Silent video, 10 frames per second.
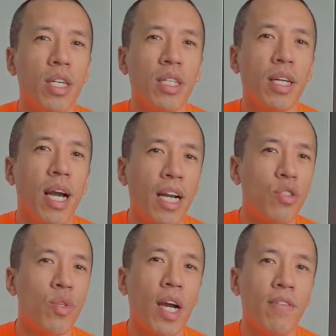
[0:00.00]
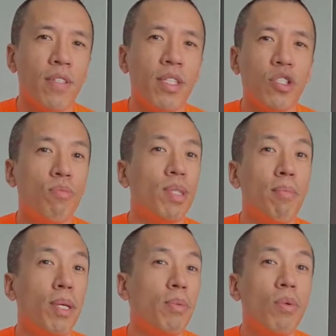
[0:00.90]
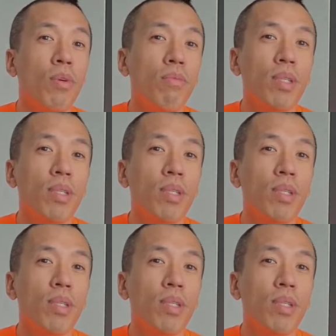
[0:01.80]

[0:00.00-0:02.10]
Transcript: the hard drive should be minimal